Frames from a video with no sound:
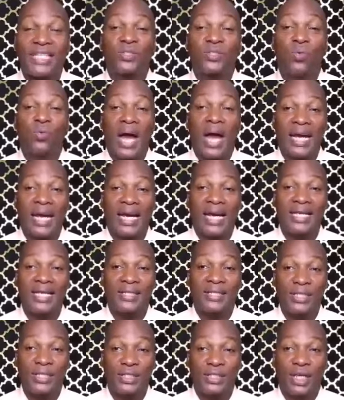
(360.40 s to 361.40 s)
to analyze
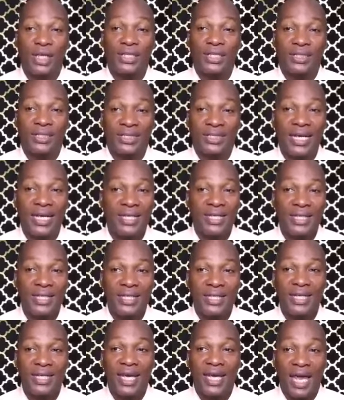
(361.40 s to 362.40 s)
teaching
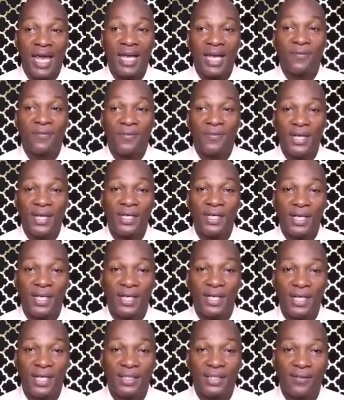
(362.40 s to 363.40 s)
challenges and find
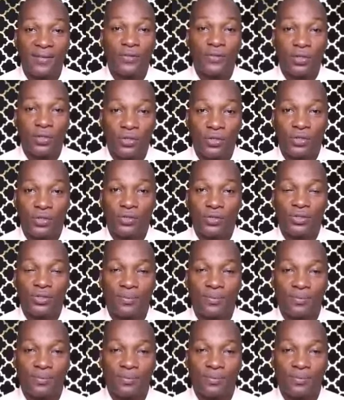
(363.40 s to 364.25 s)
creative solutions.